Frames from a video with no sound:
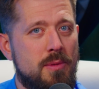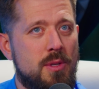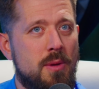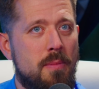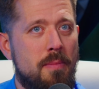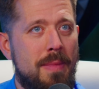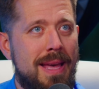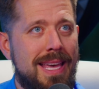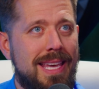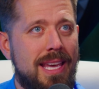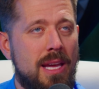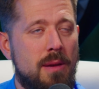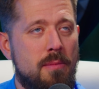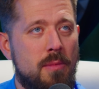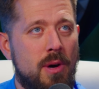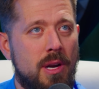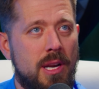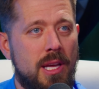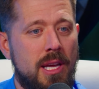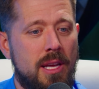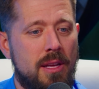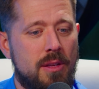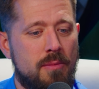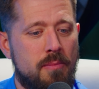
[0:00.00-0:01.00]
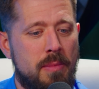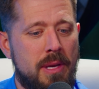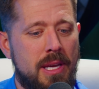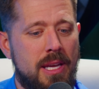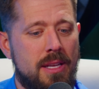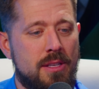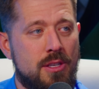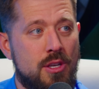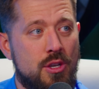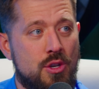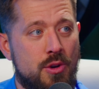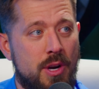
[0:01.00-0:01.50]
to making money
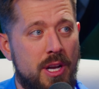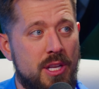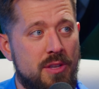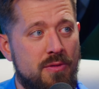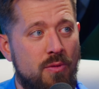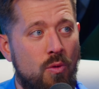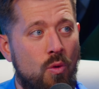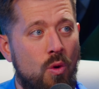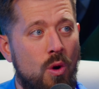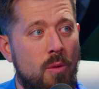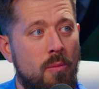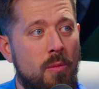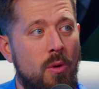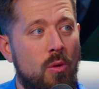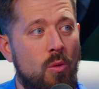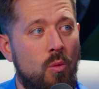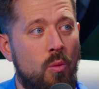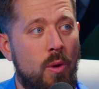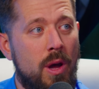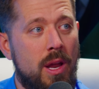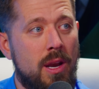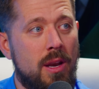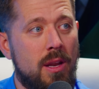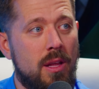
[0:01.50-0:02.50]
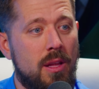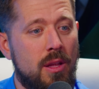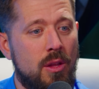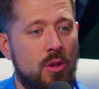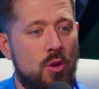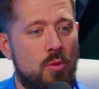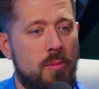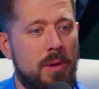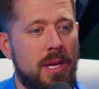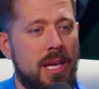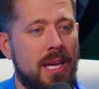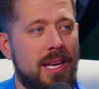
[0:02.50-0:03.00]
begins to transform when
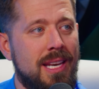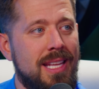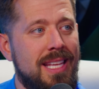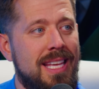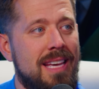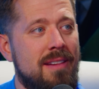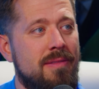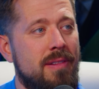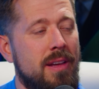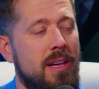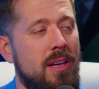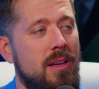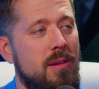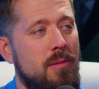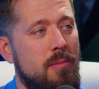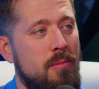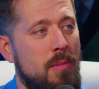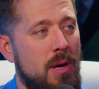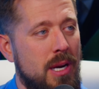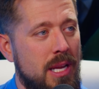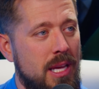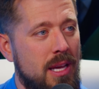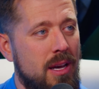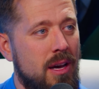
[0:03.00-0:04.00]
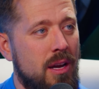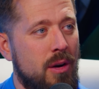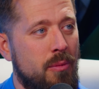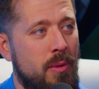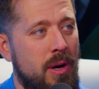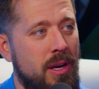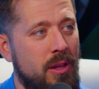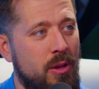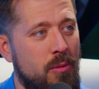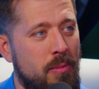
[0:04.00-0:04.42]
you begin giving money on a regular